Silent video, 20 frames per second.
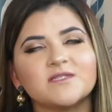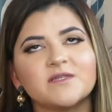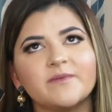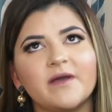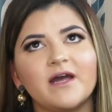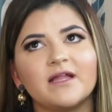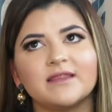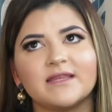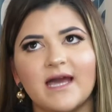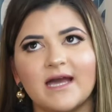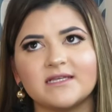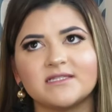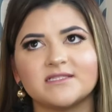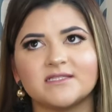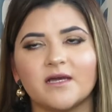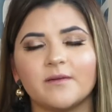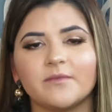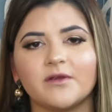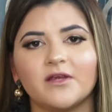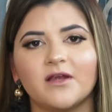it was about last
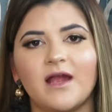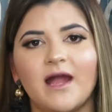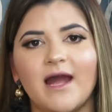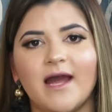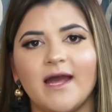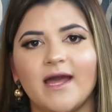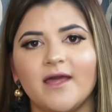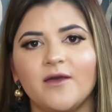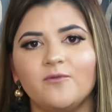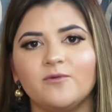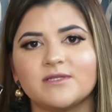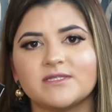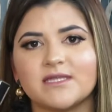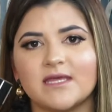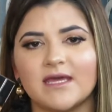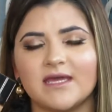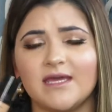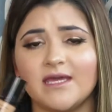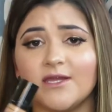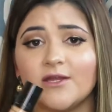summer, I was
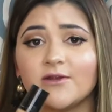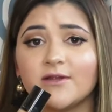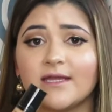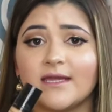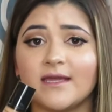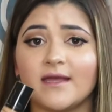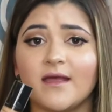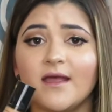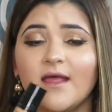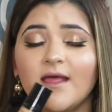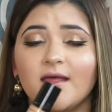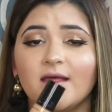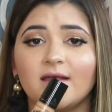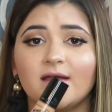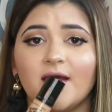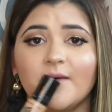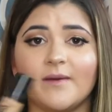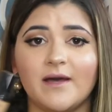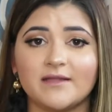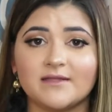like hearing
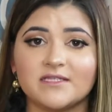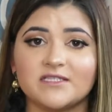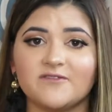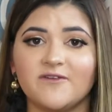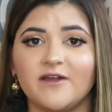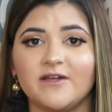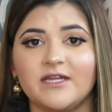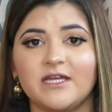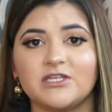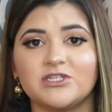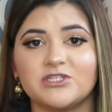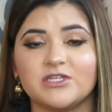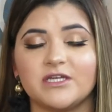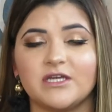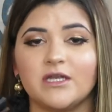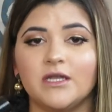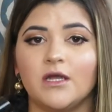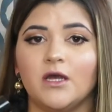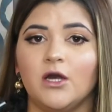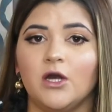about this
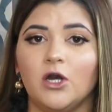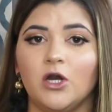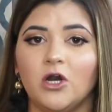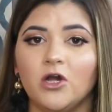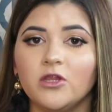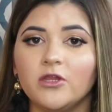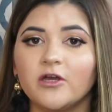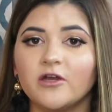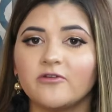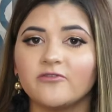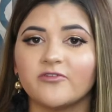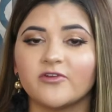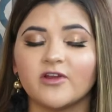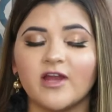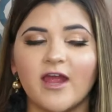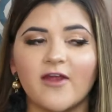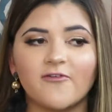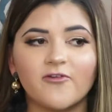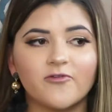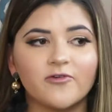foundation all over.
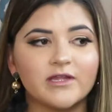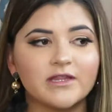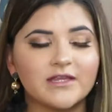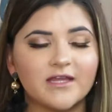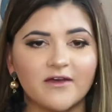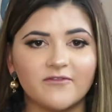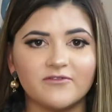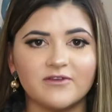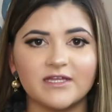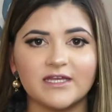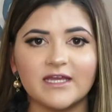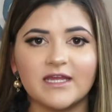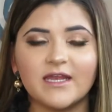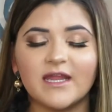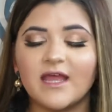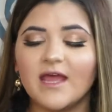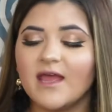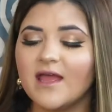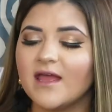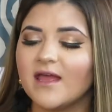Everyone loved
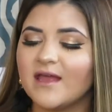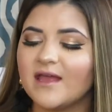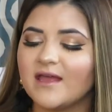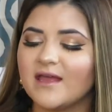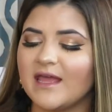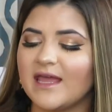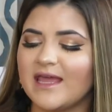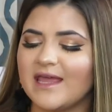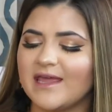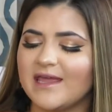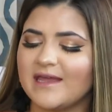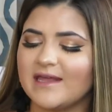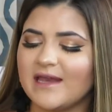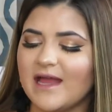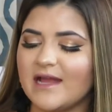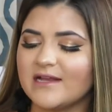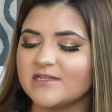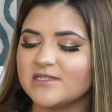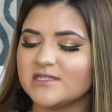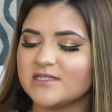it. And
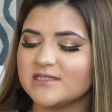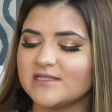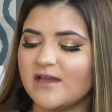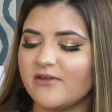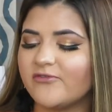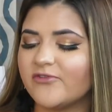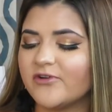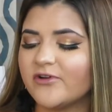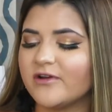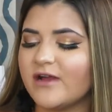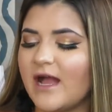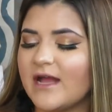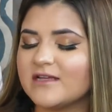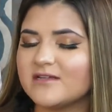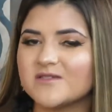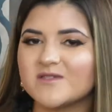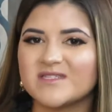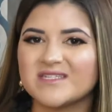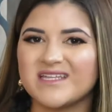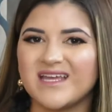I just
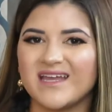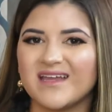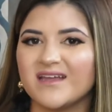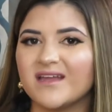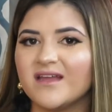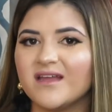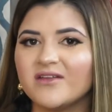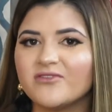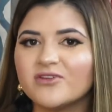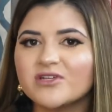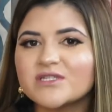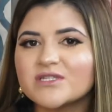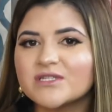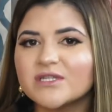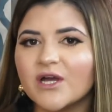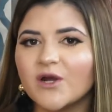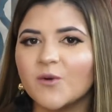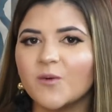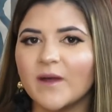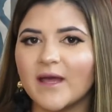like, there's
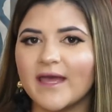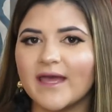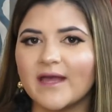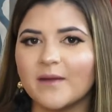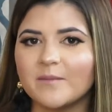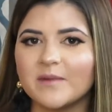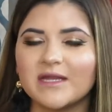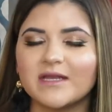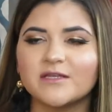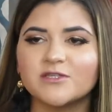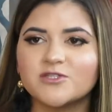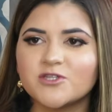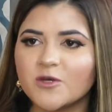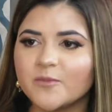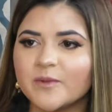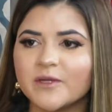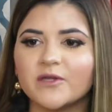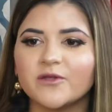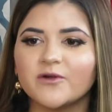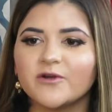no way. I mean,
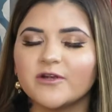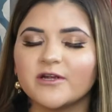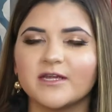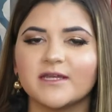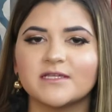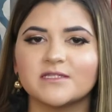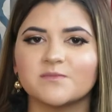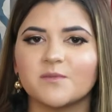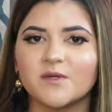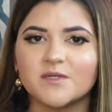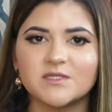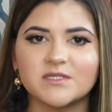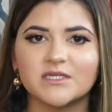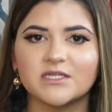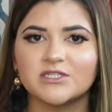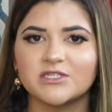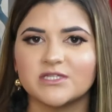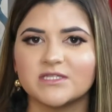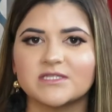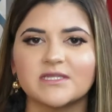Soap & Glory is
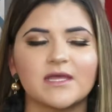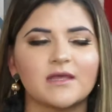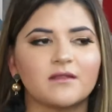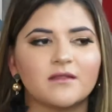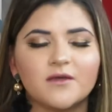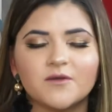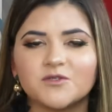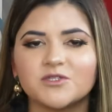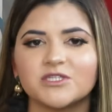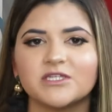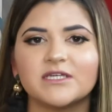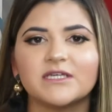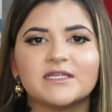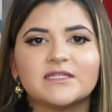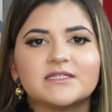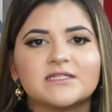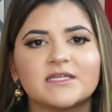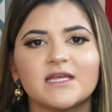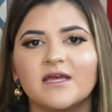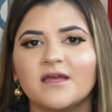mostly just like
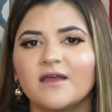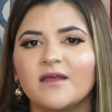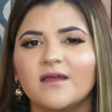lotions.